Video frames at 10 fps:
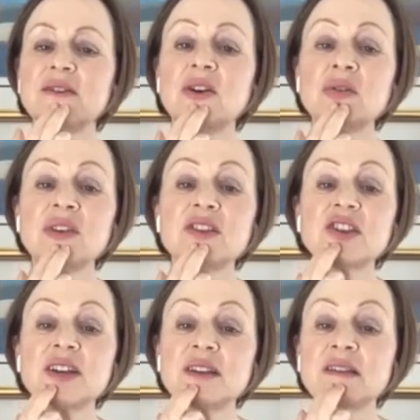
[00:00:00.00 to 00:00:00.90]
On the
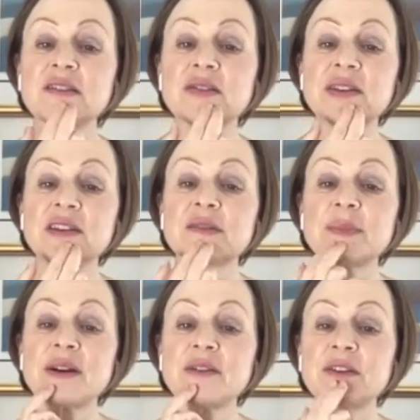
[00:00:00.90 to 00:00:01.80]
chin, so in this
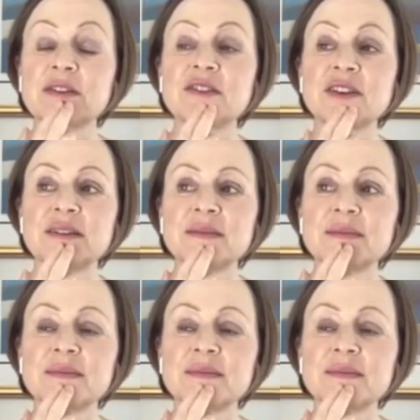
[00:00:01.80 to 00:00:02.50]
part of your chin.